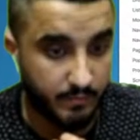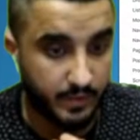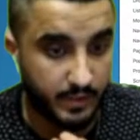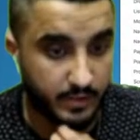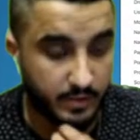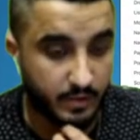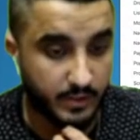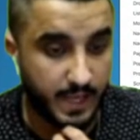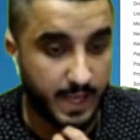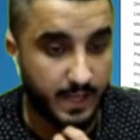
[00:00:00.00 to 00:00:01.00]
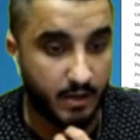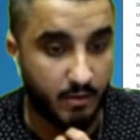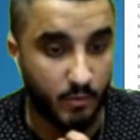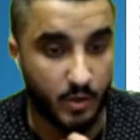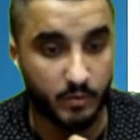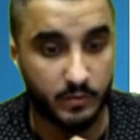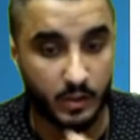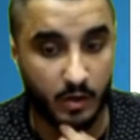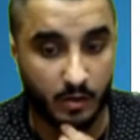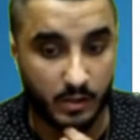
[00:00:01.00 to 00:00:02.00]
finish. Let's add a row of the
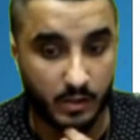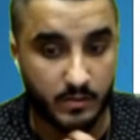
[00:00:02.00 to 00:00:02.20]
cards.